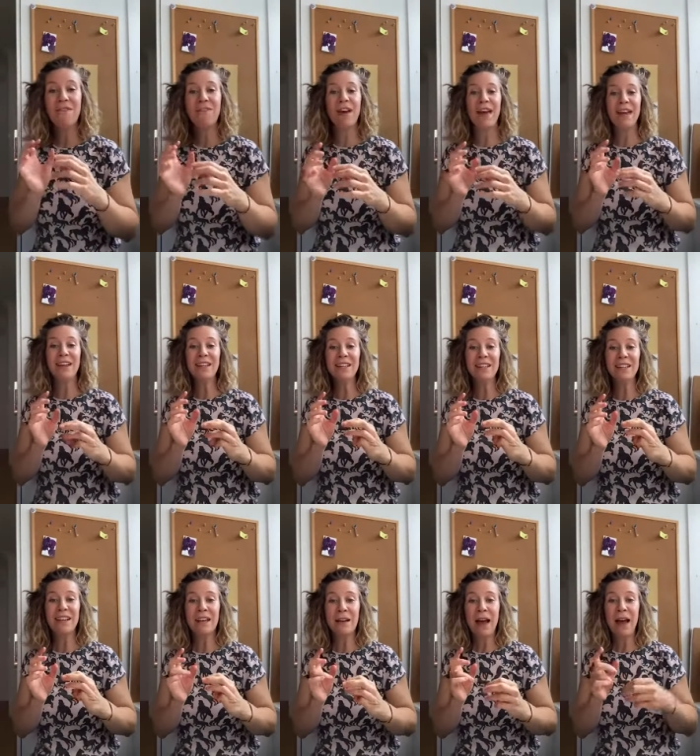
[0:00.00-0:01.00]

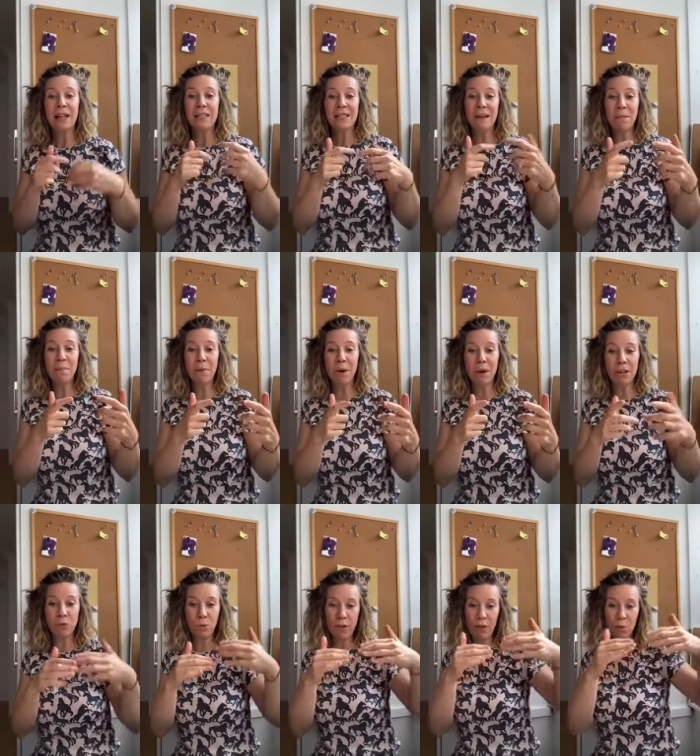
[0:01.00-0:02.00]
Then, at some
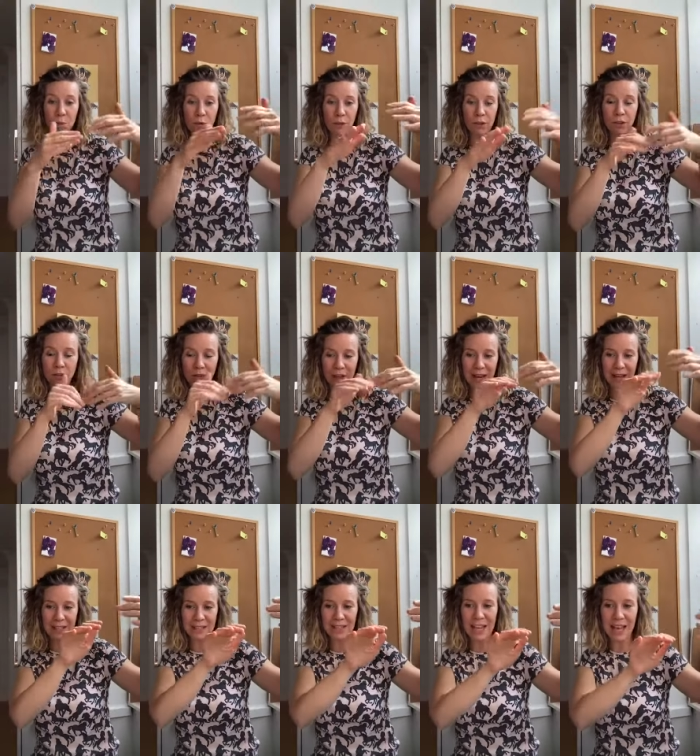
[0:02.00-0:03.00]
point, when you move on to the
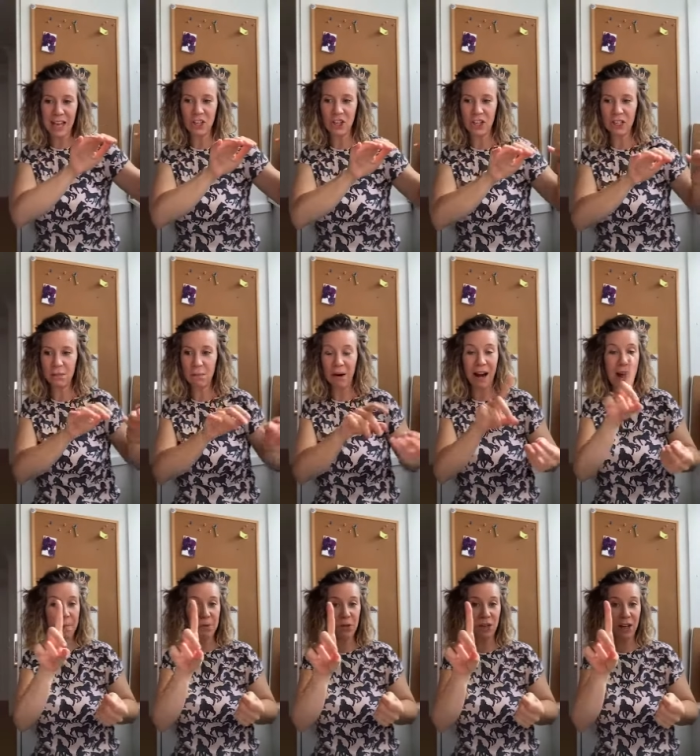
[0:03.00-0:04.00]
next stages,
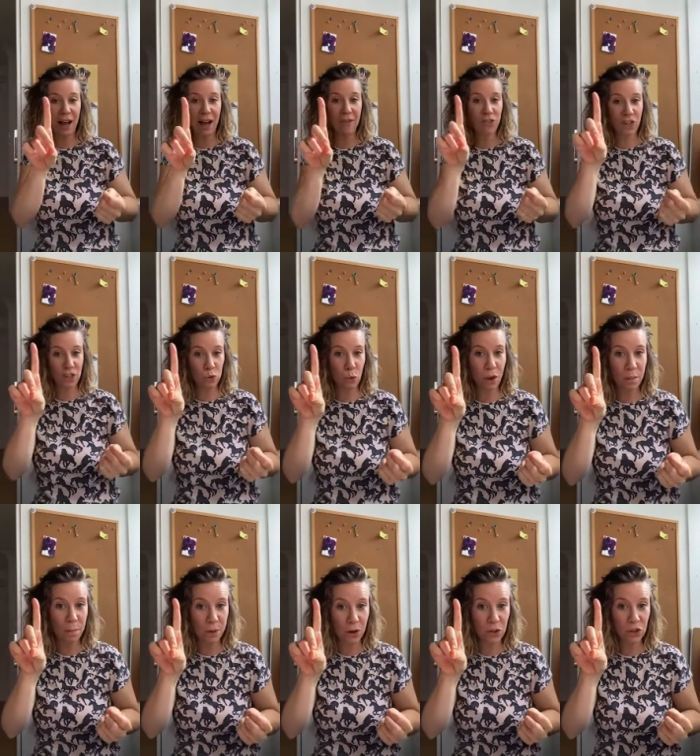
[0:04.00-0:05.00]
perhaps you're gonna have just
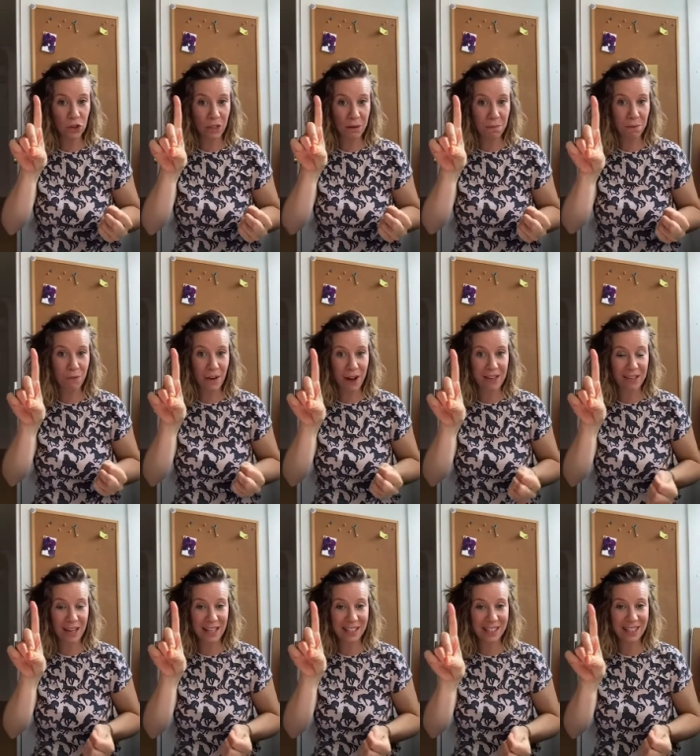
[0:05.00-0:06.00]
one person
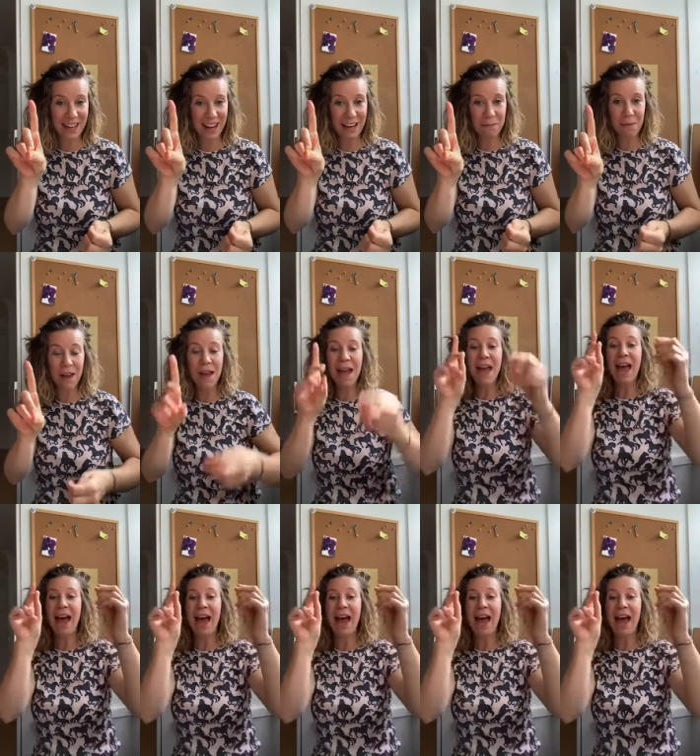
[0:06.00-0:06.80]
improvising at a time,